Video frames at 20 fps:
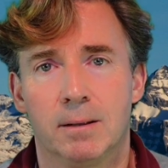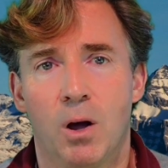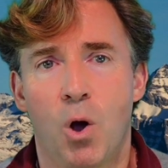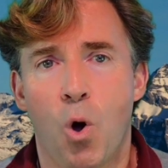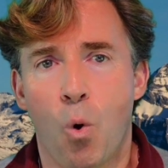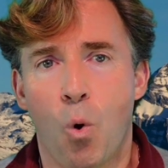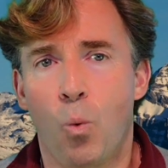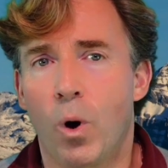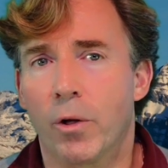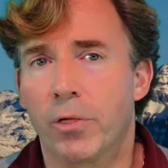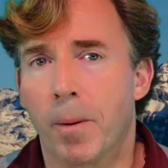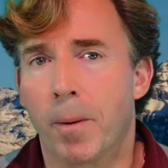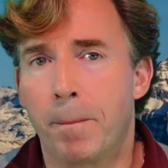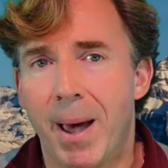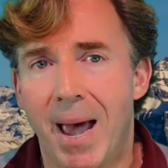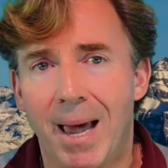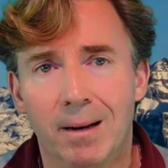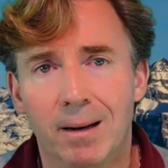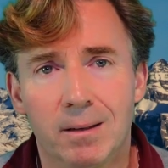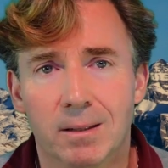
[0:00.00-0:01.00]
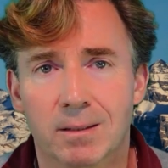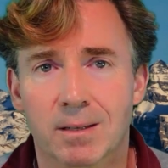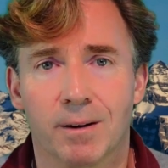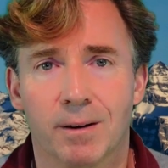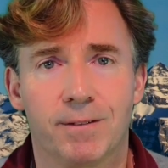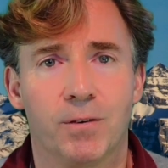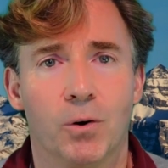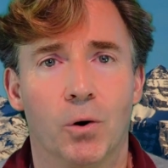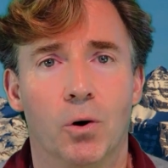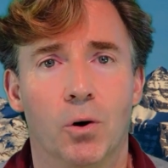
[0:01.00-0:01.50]
what the pedals are
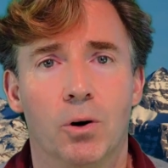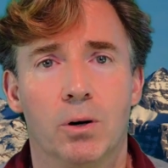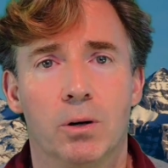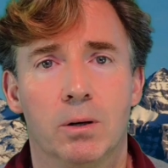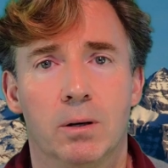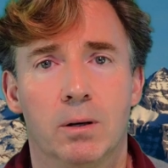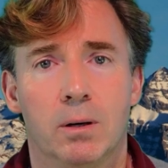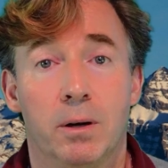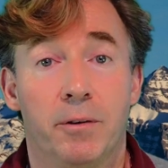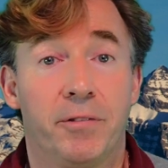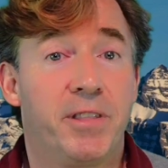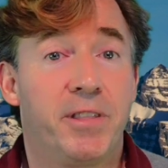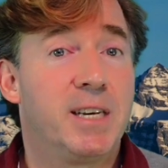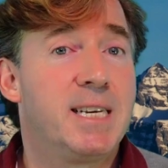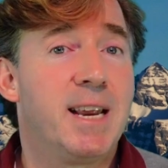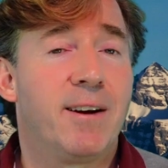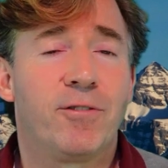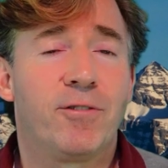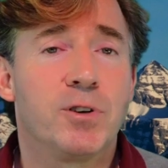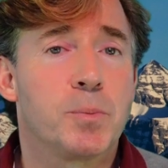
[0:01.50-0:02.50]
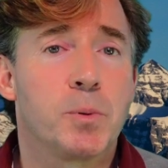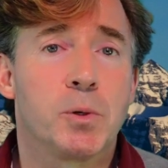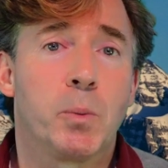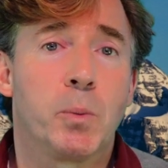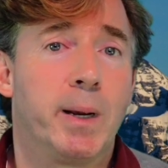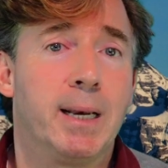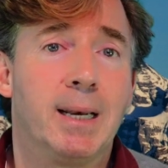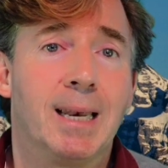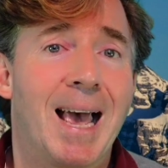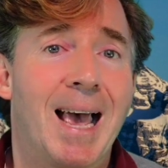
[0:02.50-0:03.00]
for, the difference
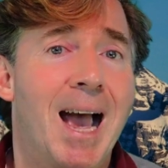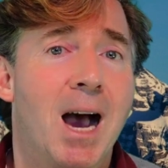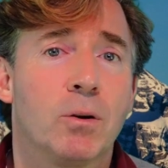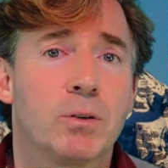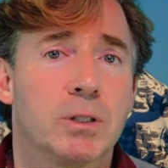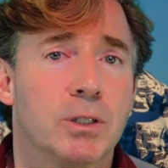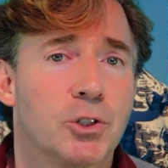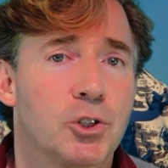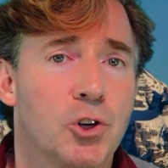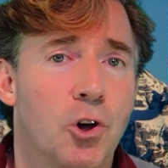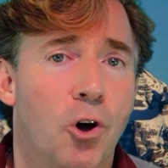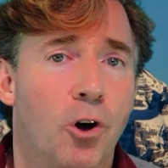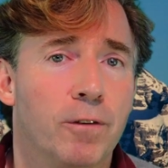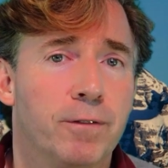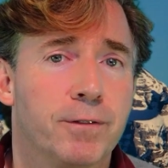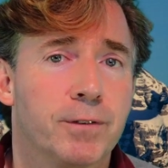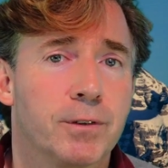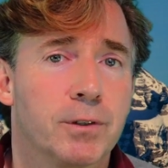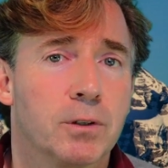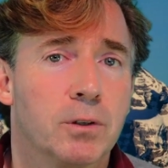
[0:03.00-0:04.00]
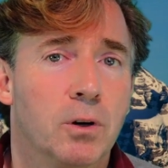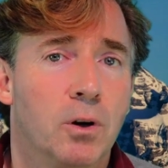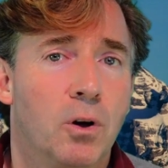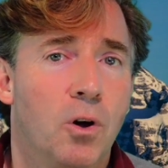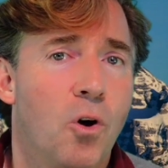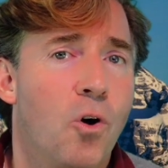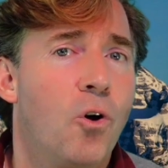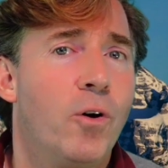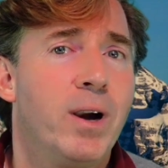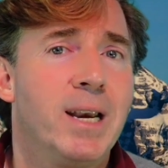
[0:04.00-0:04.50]
between loud and soft,
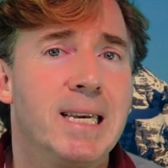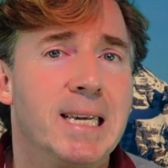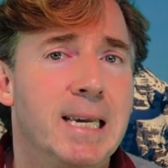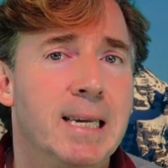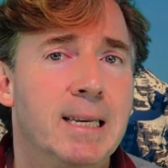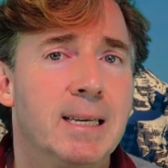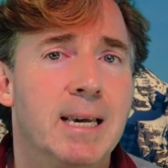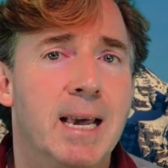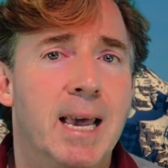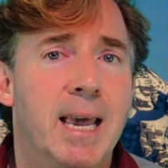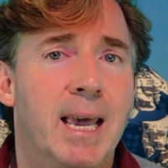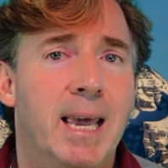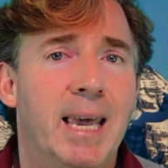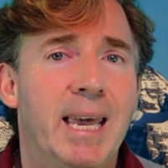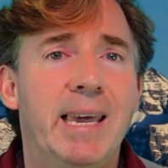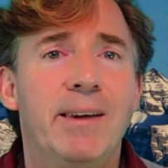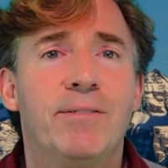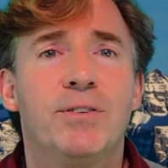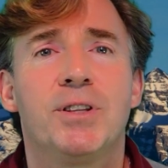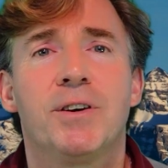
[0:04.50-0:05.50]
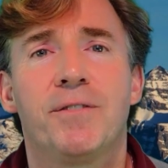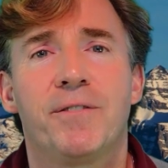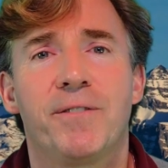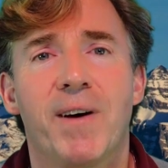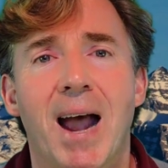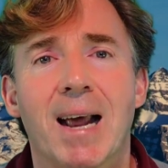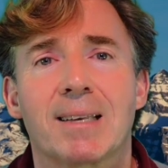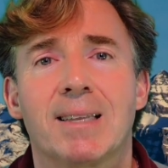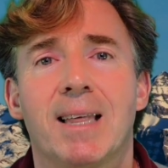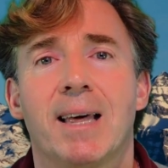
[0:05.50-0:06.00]
or indeed even the
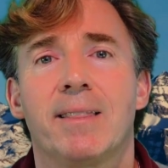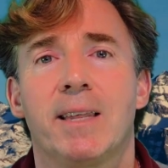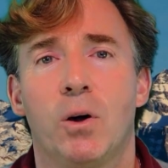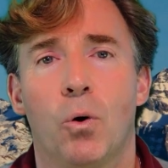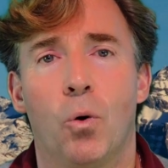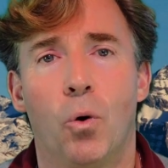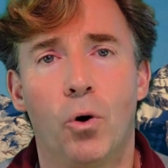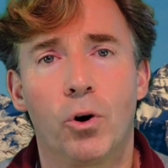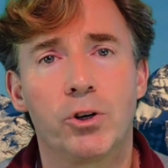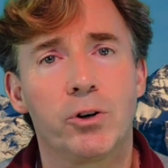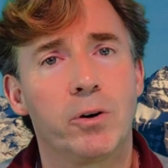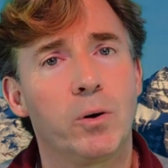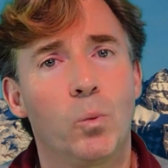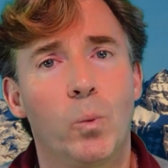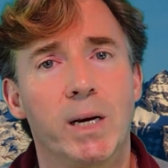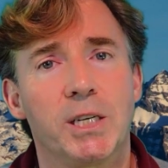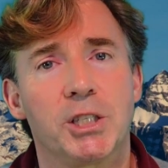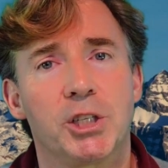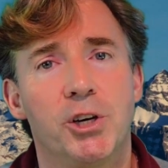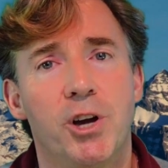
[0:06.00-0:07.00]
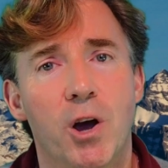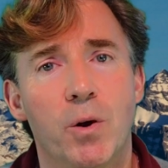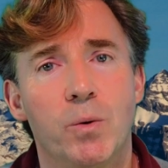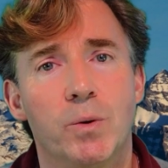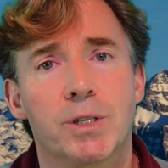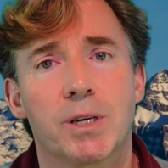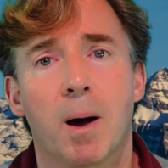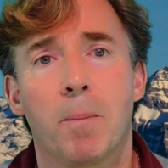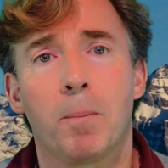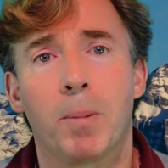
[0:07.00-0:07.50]
fact that the order in which
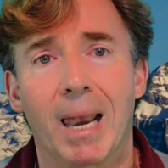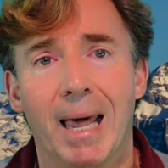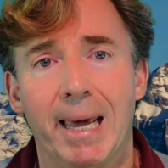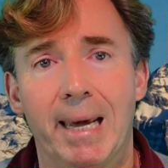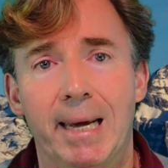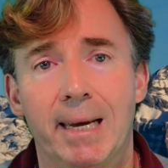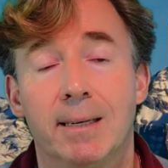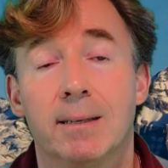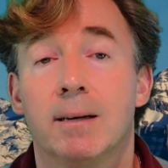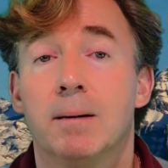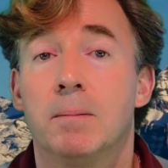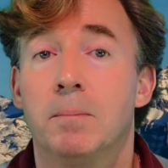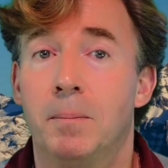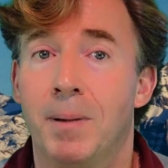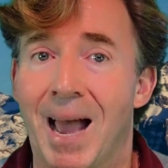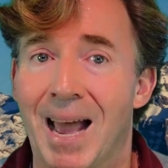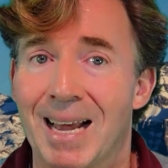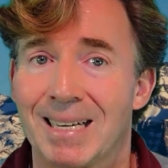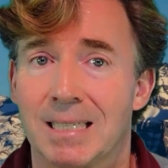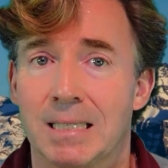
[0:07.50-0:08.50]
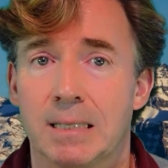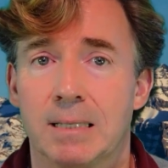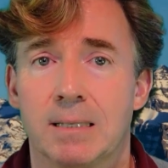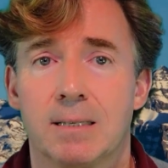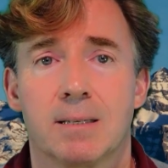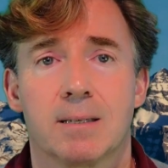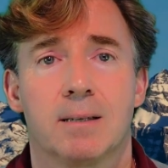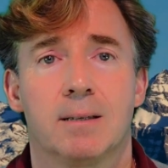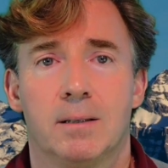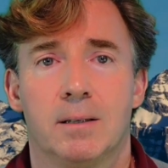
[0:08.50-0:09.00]
notes are played
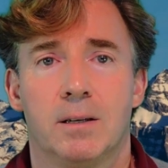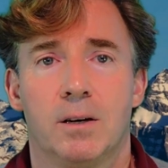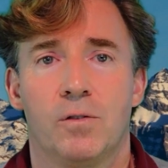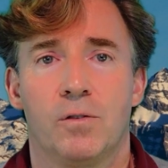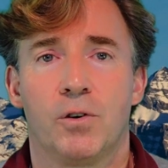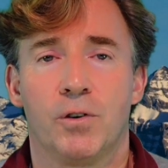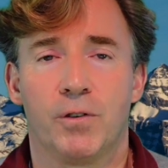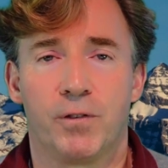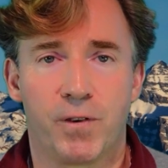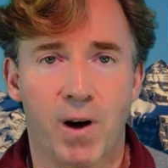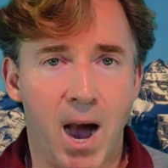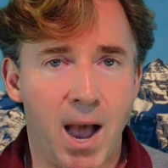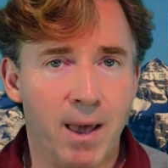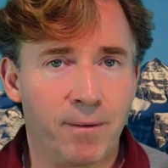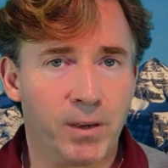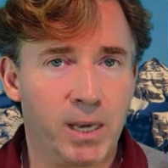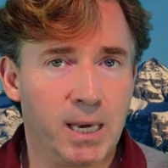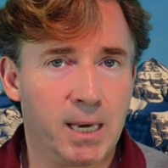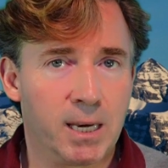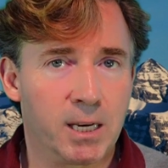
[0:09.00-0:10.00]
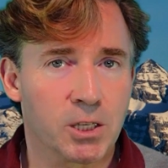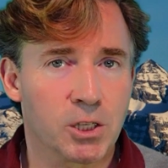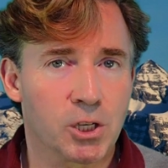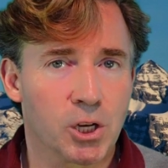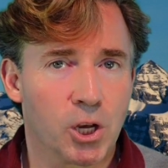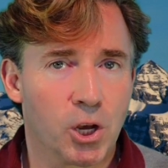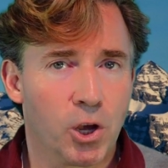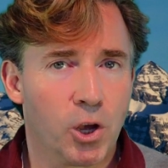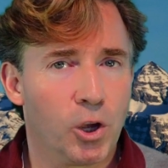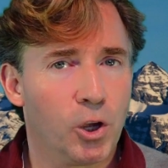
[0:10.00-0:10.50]
matters. For 5 years,
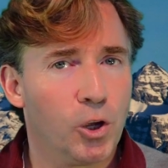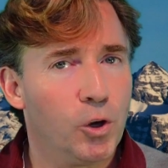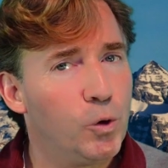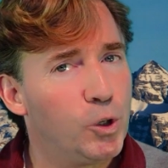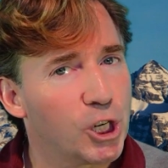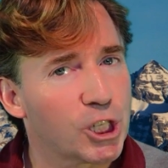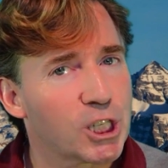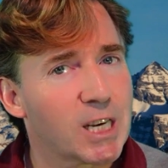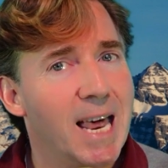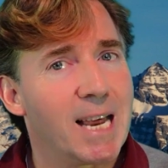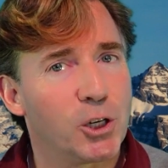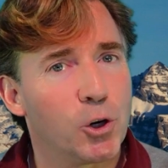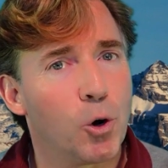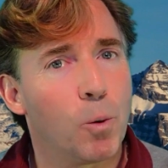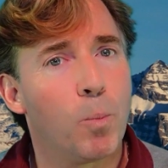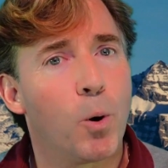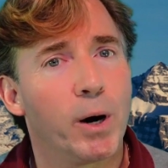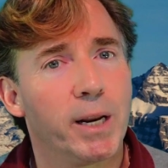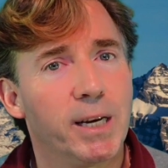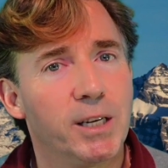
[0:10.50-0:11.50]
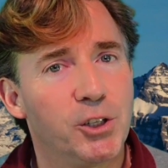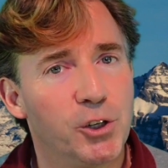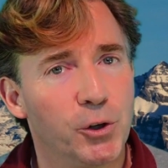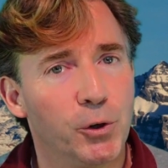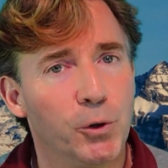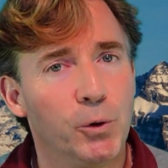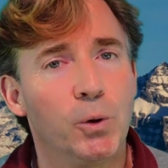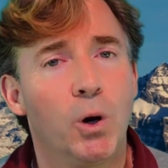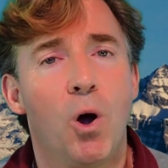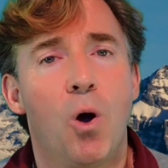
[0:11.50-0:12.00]
you just let your body
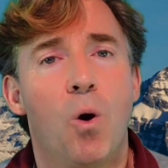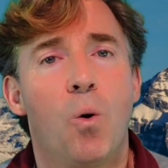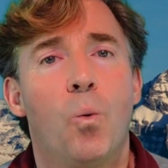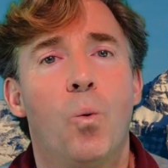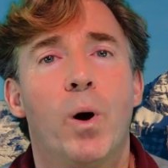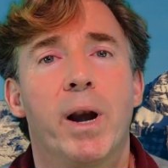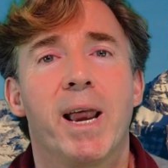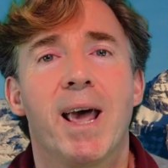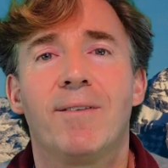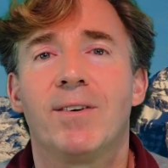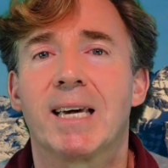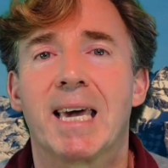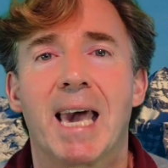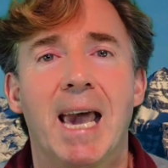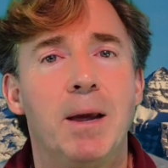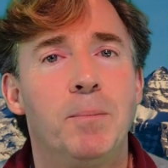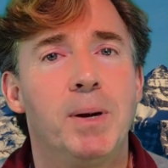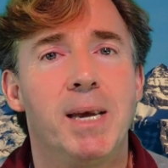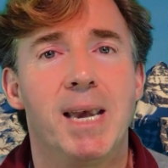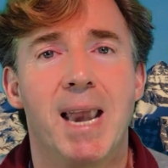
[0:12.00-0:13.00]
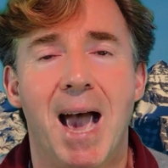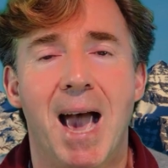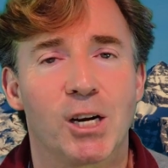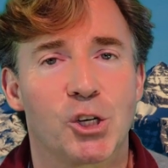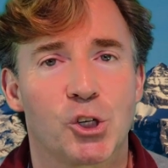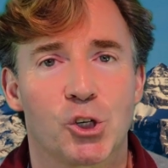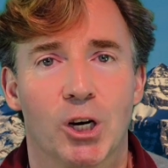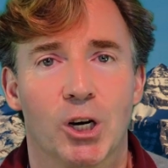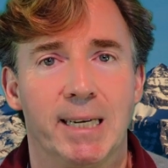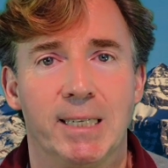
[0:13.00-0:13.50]
do whatever came
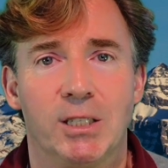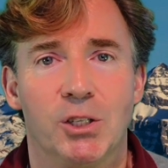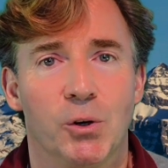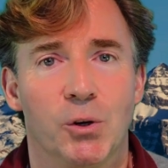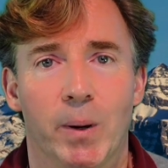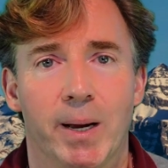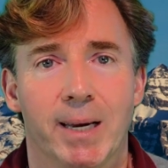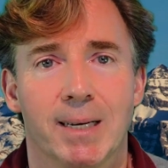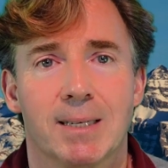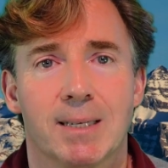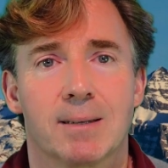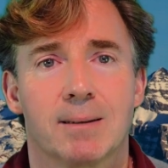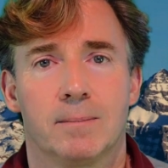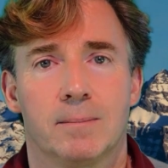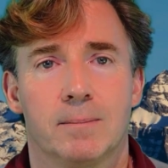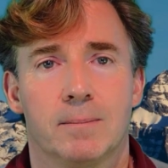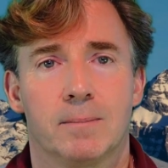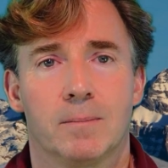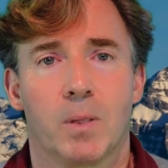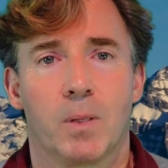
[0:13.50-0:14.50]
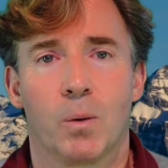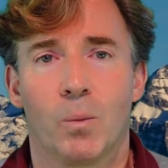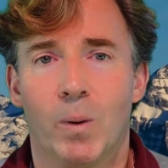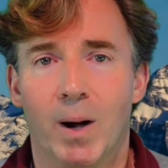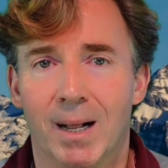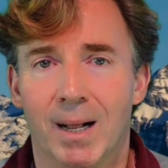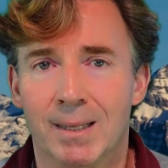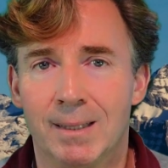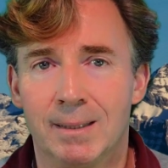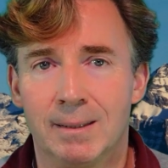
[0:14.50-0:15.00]
naturally to it.
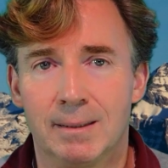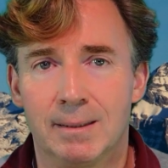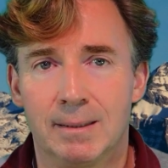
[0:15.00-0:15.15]
Well,